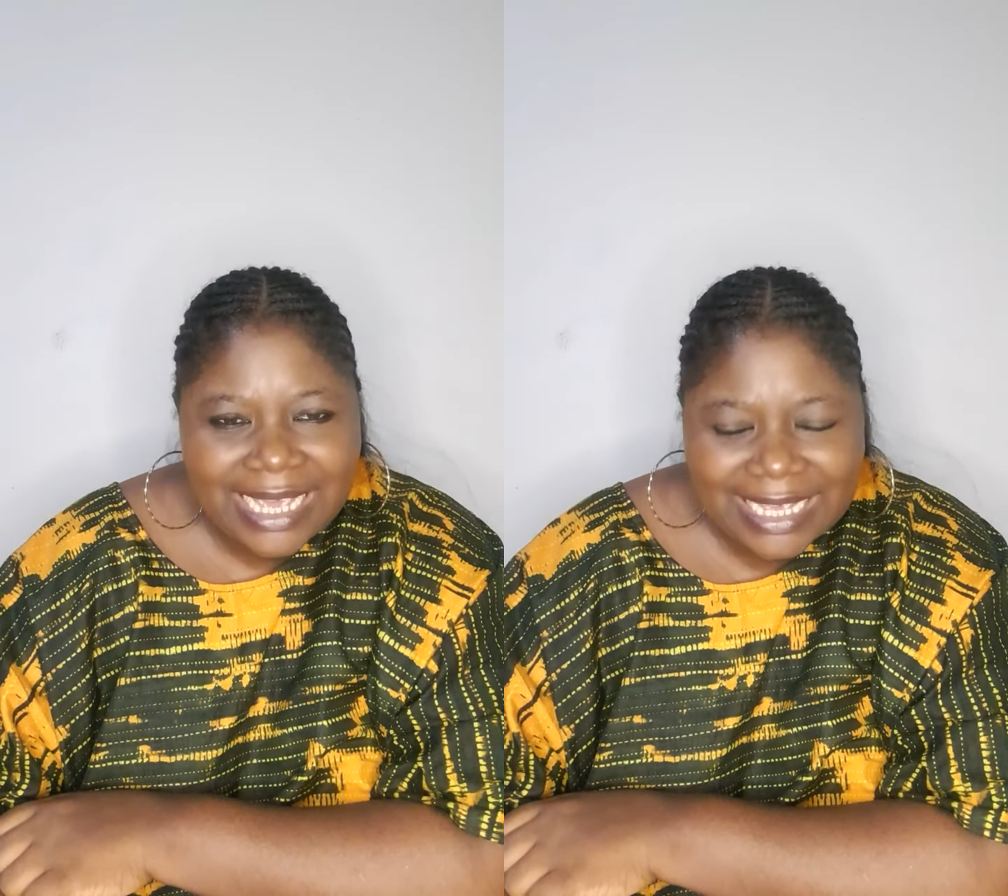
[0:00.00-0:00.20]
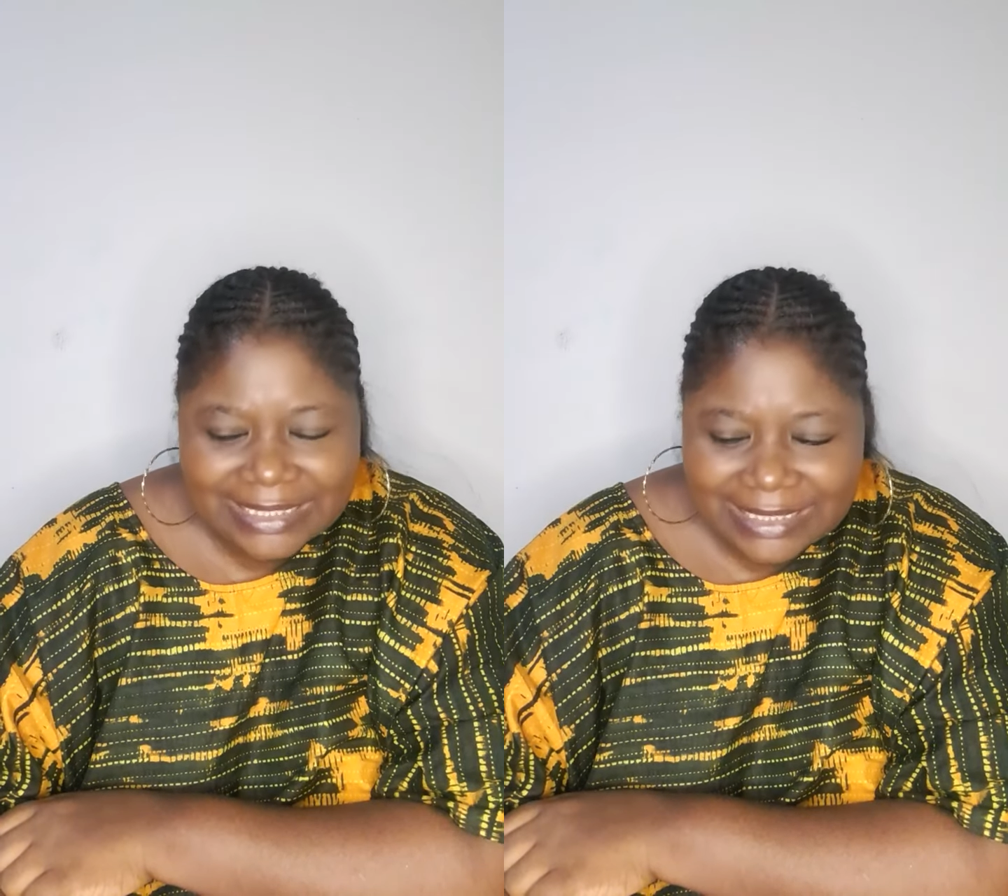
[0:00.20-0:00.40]

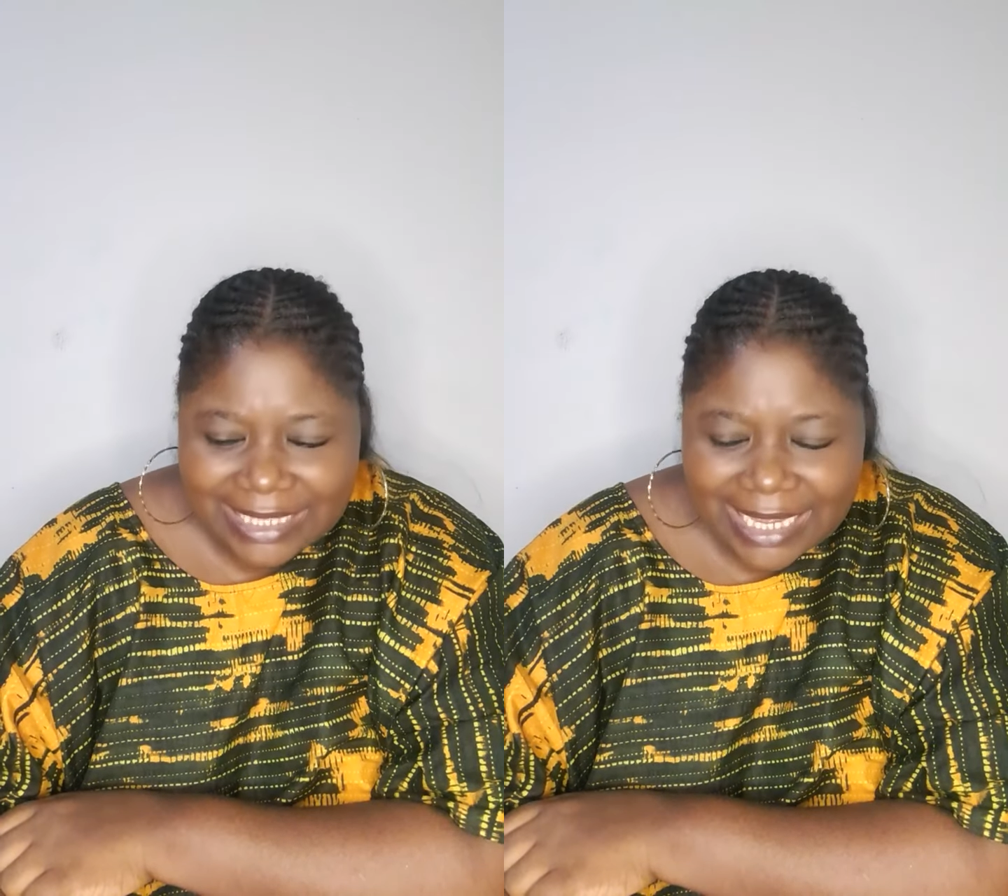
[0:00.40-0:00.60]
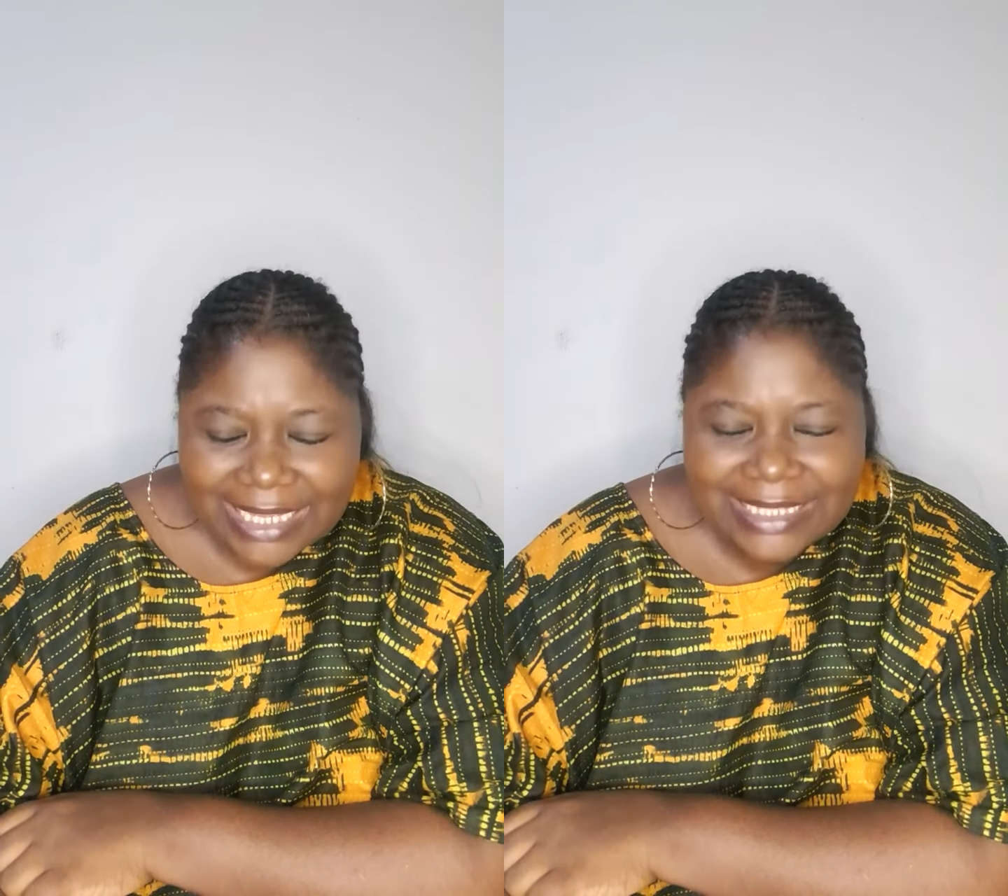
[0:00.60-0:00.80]
A
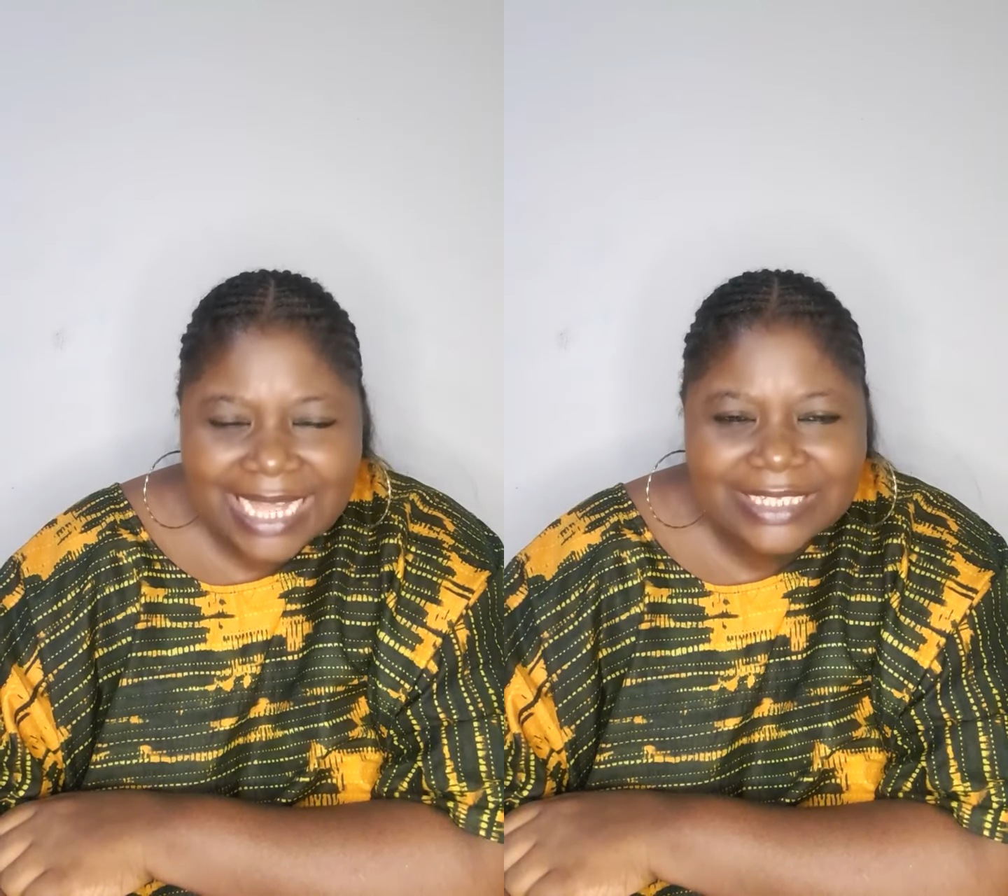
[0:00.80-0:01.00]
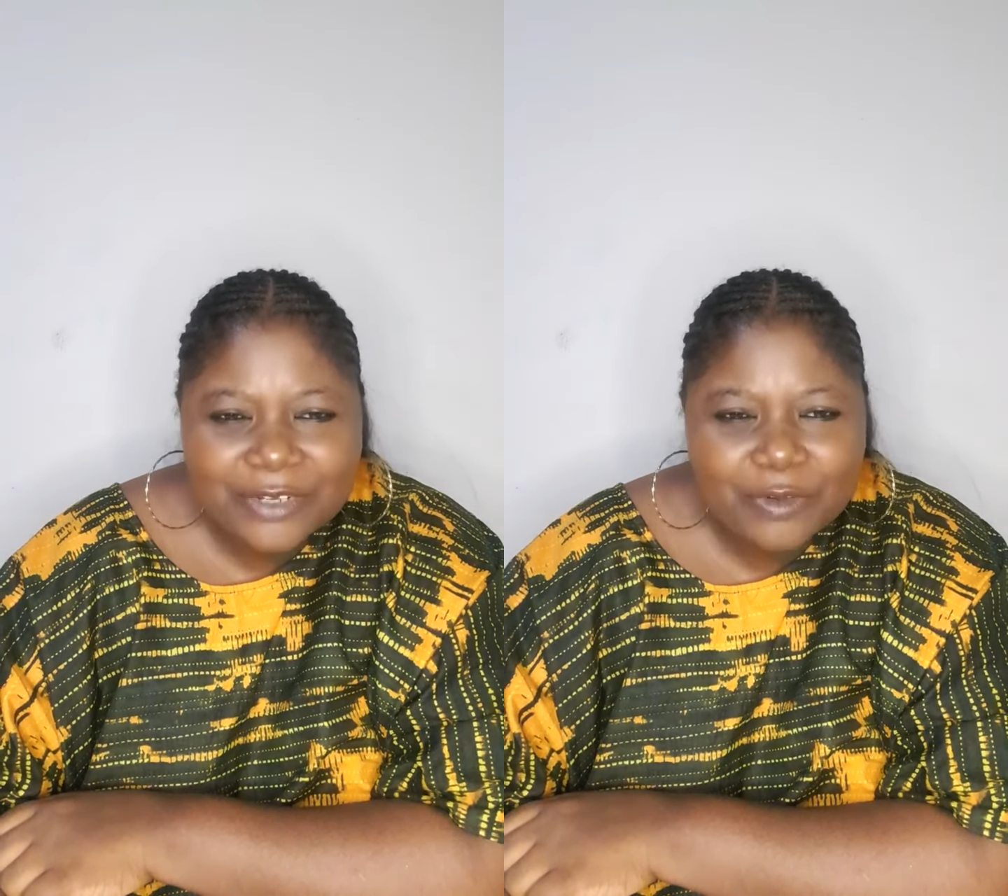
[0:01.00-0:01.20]
day
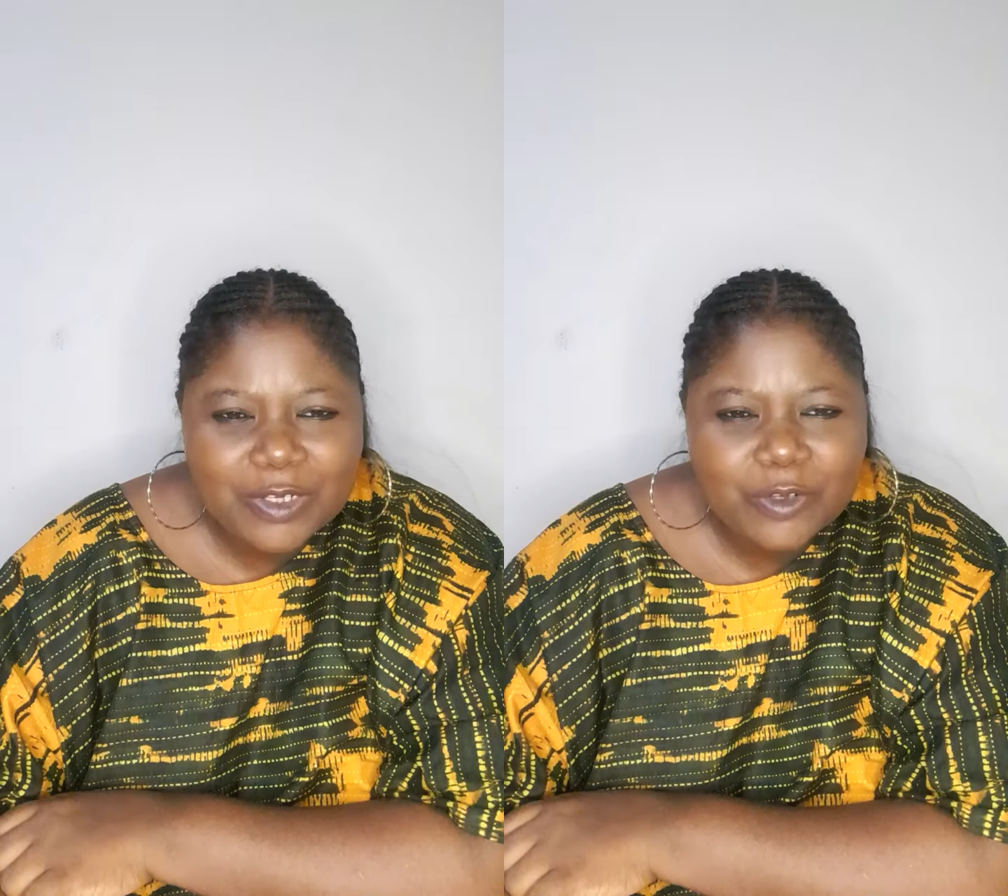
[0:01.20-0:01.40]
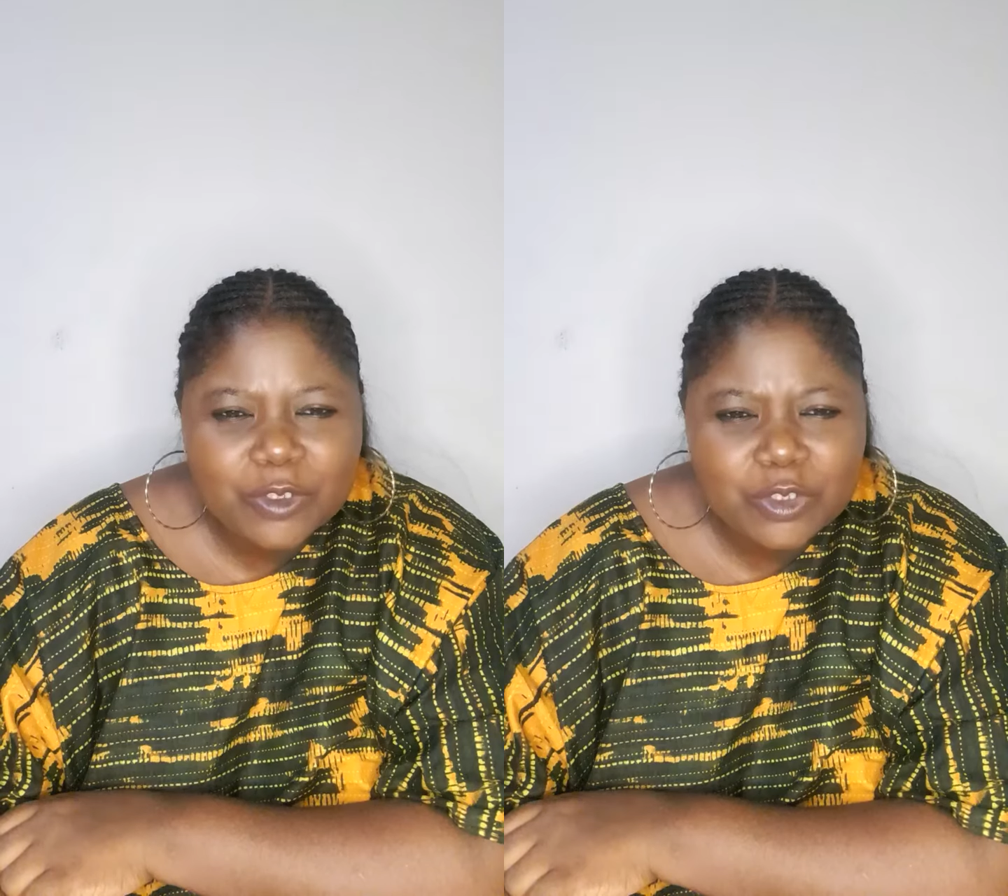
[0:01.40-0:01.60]
that they were
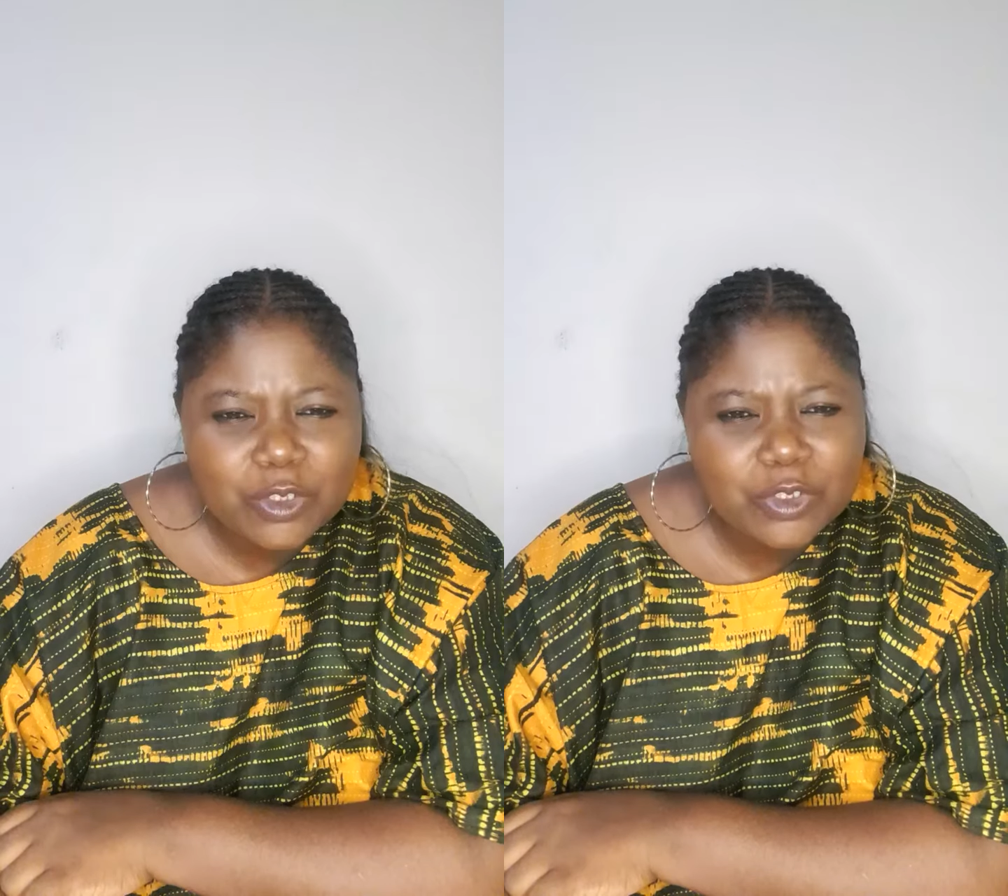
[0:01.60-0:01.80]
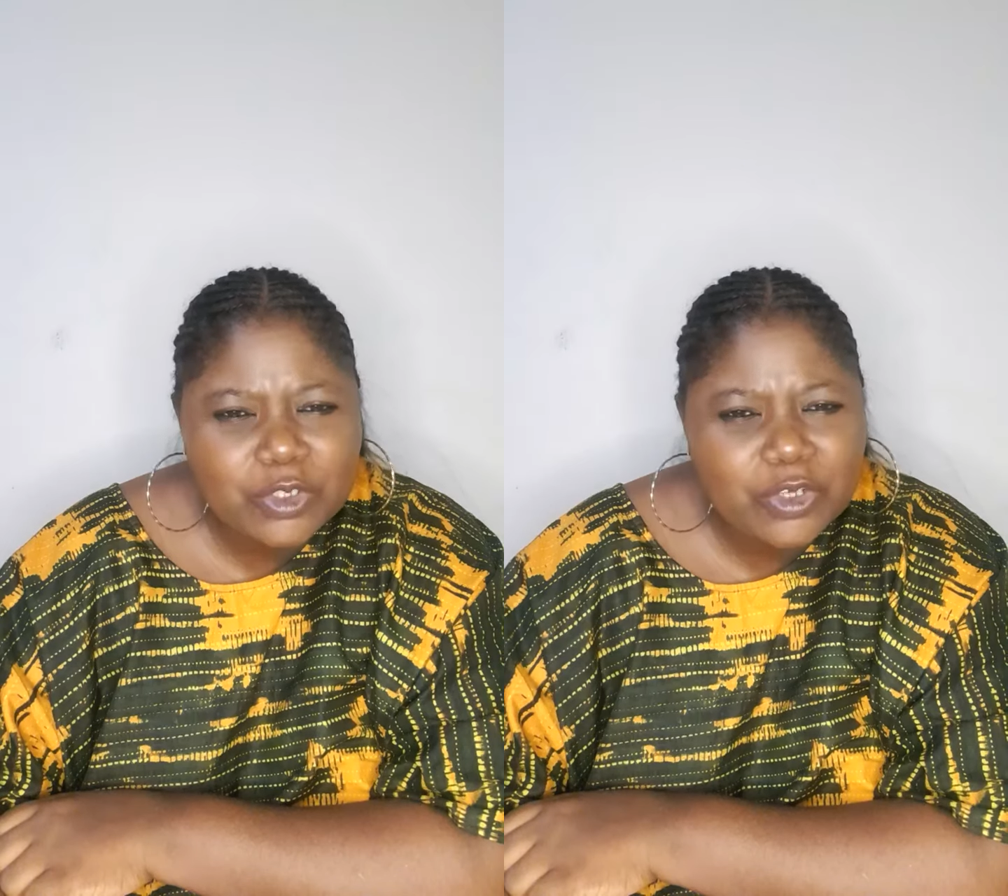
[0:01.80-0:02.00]
not
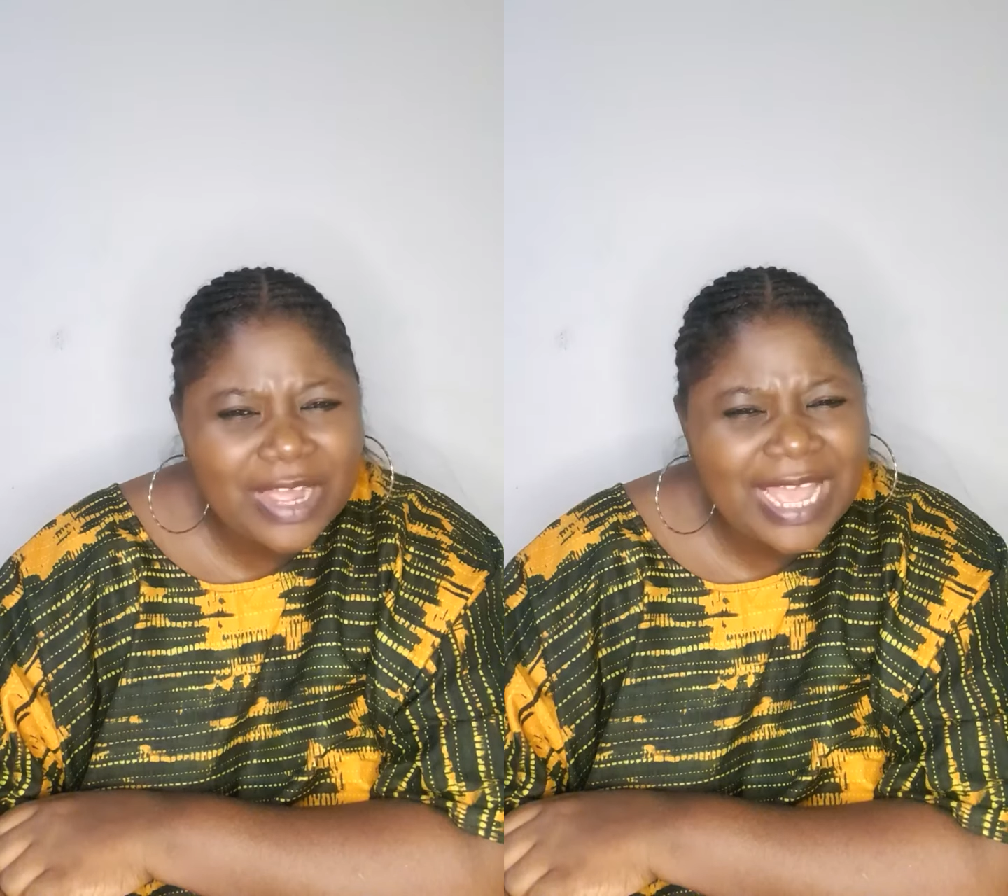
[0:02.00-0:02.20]
so strong.